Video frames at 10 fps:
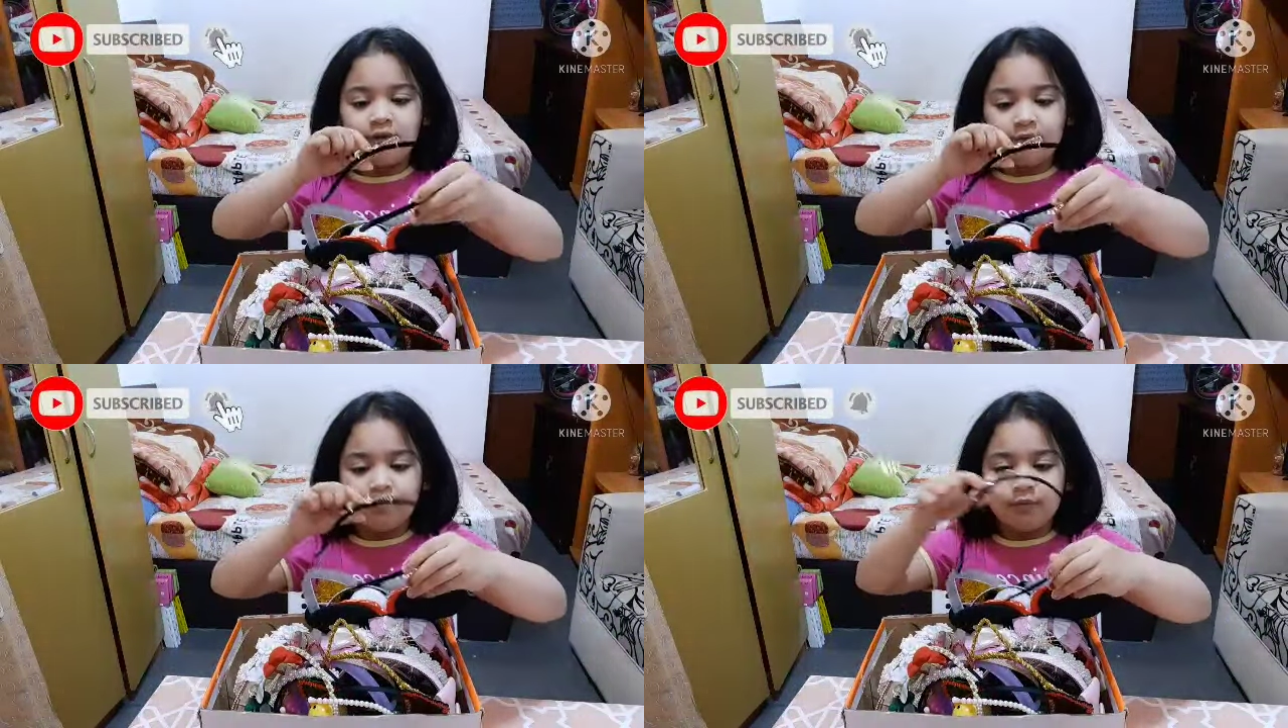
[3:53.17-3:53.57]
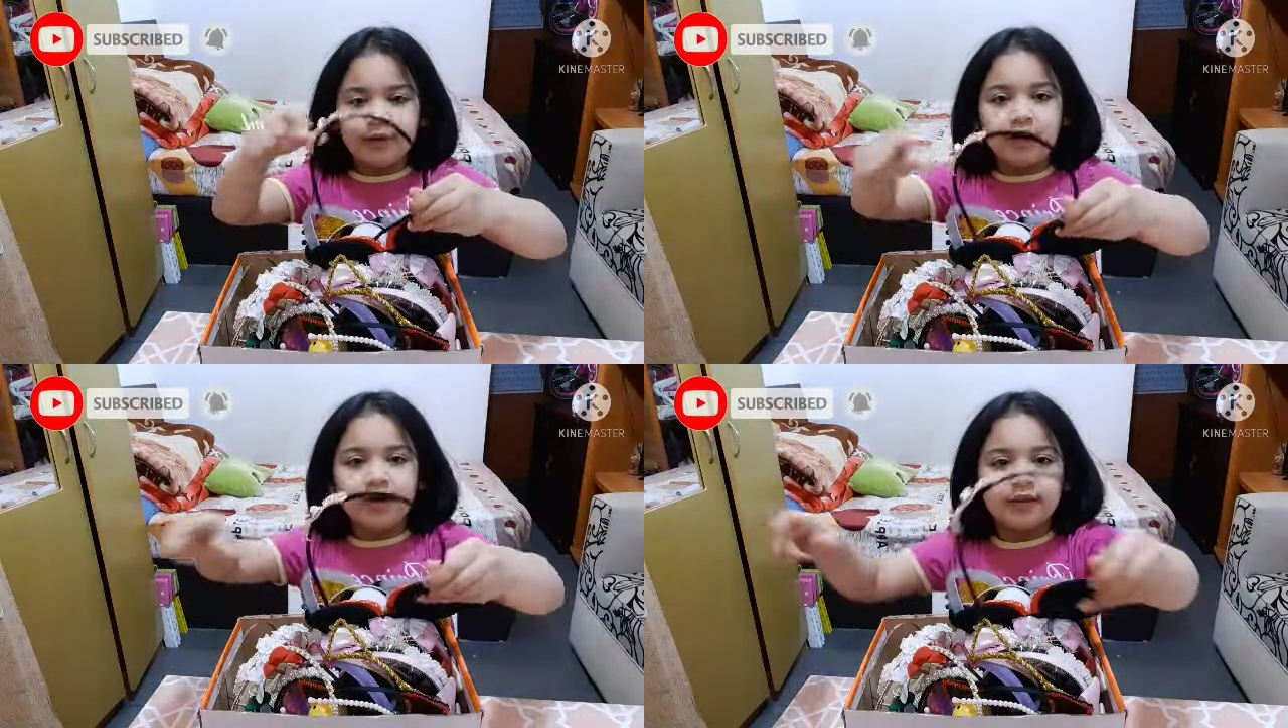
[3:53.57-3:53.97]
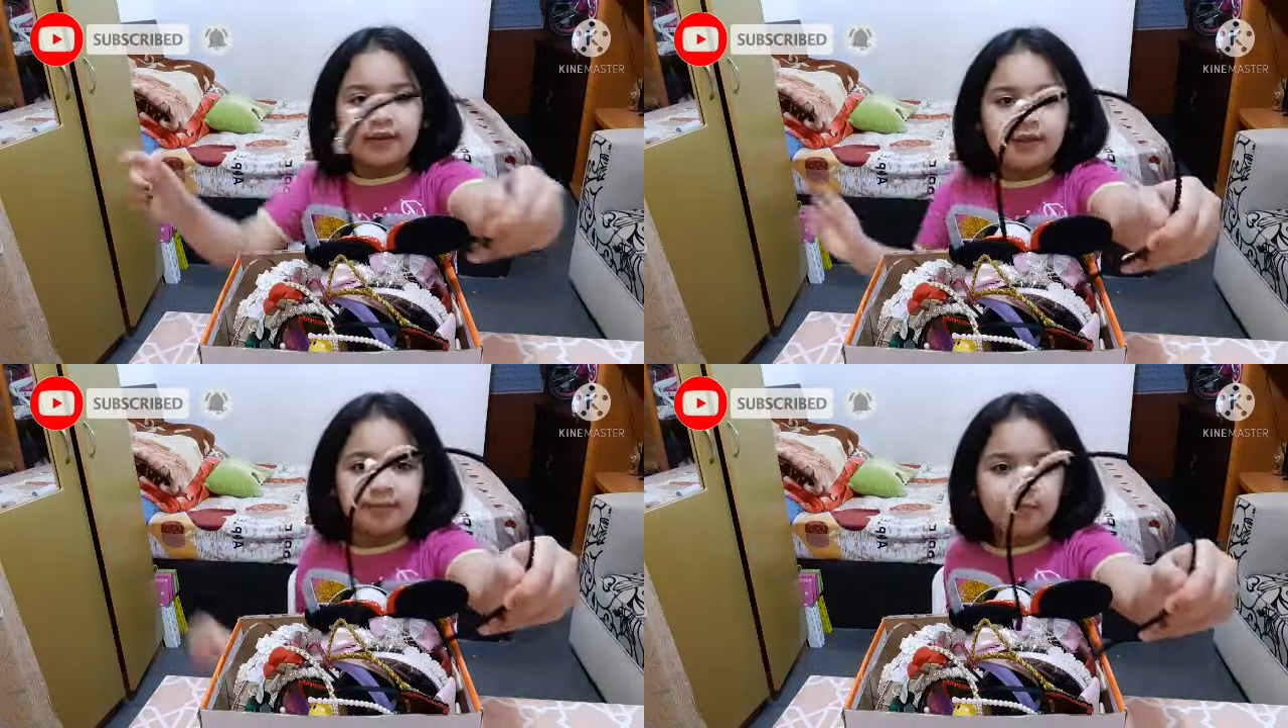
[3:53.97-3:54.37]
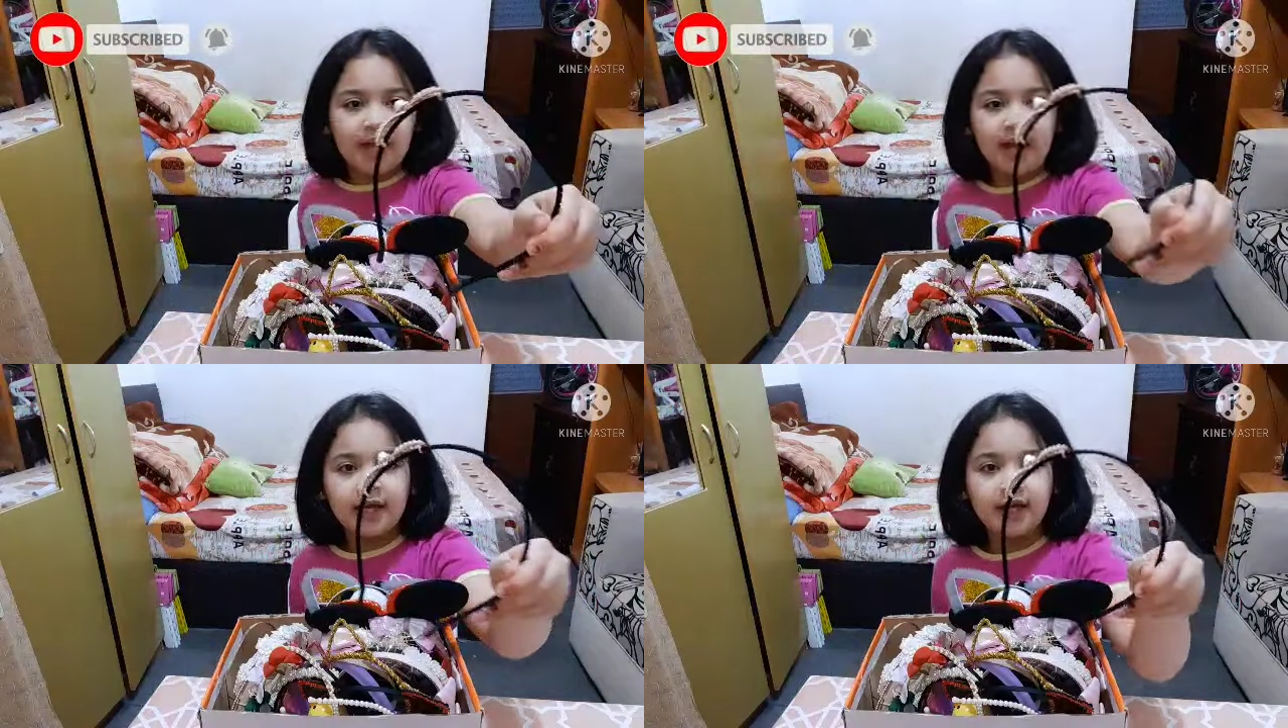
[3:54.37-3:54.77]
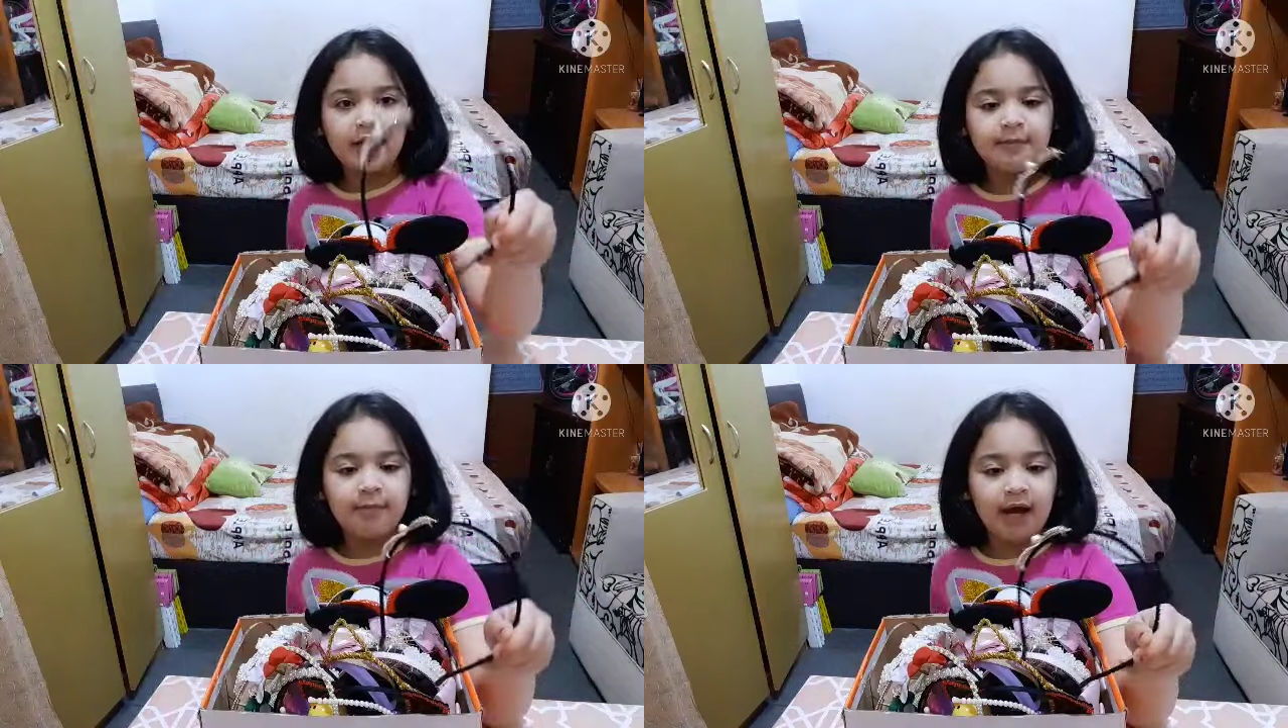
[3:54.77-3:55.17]
And we got this black
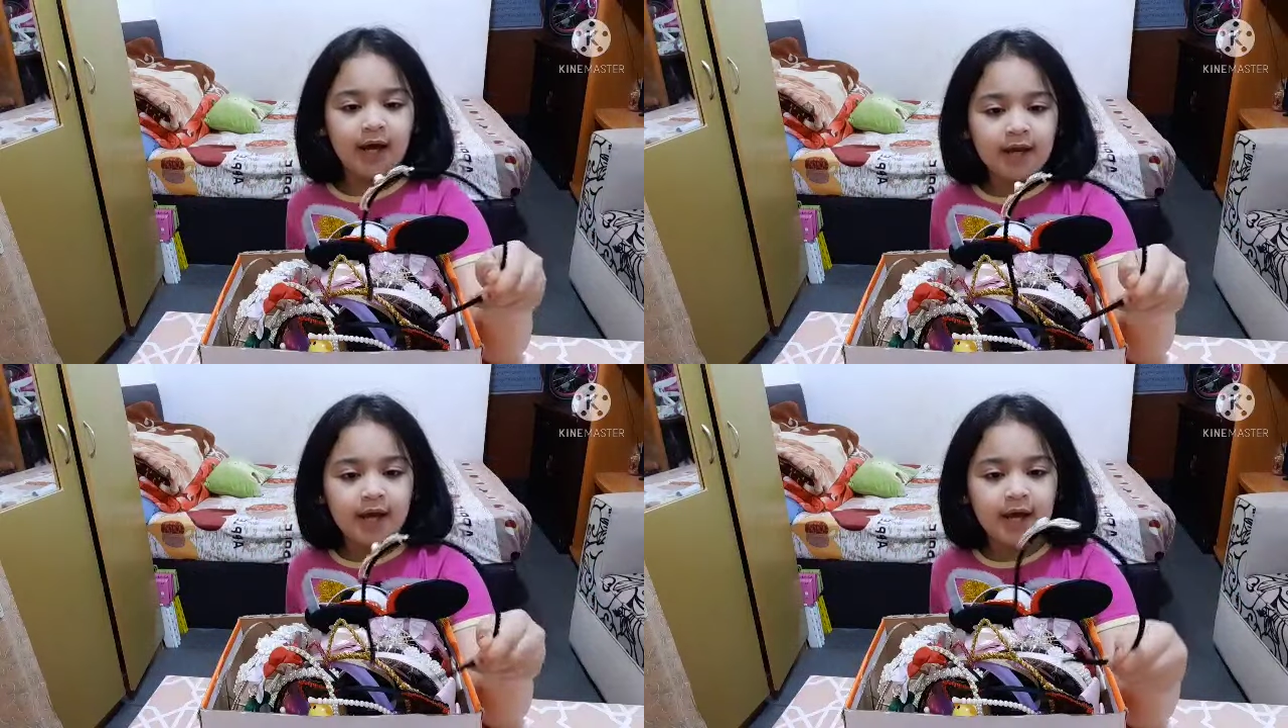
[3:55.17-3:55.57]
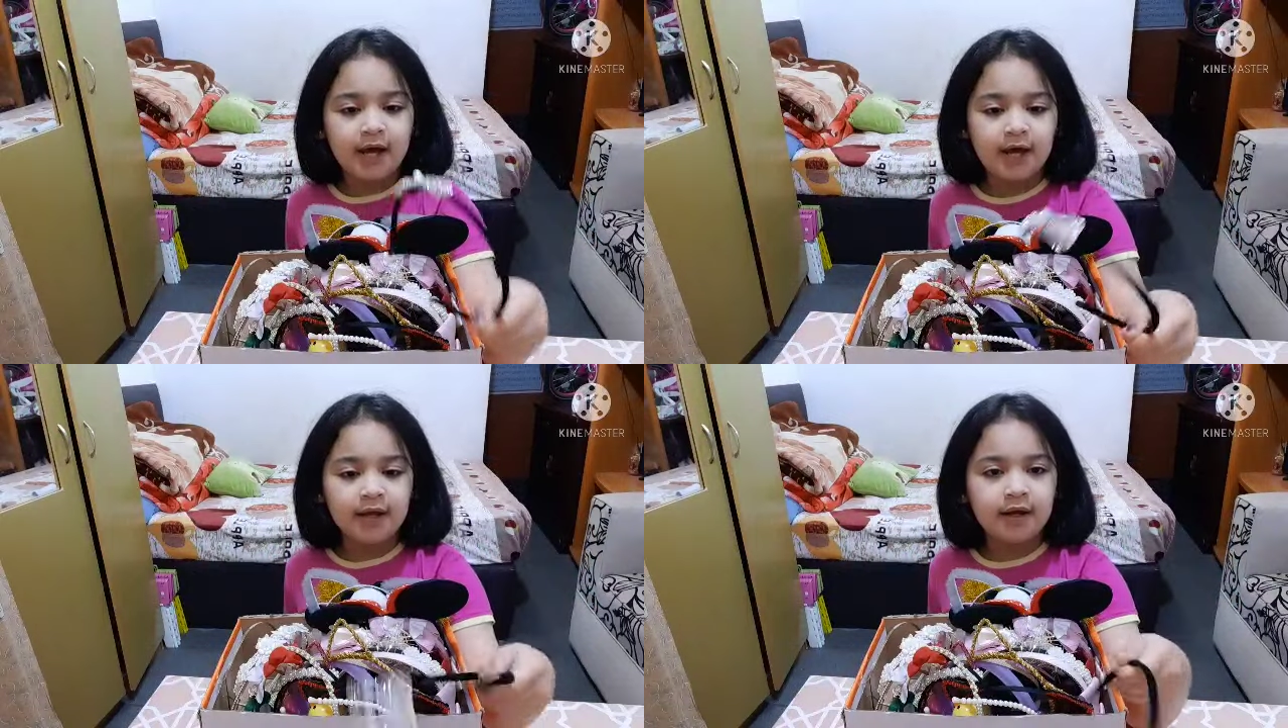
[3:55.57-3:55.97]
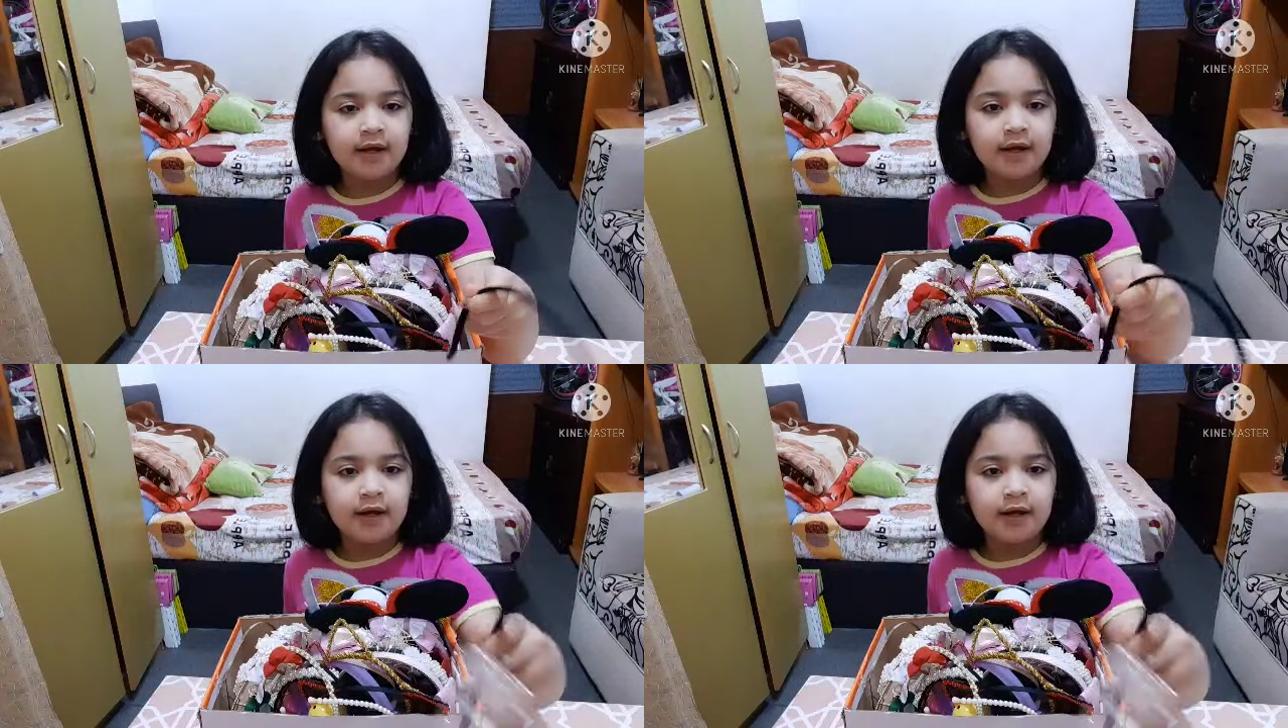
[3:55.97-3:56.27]
headband and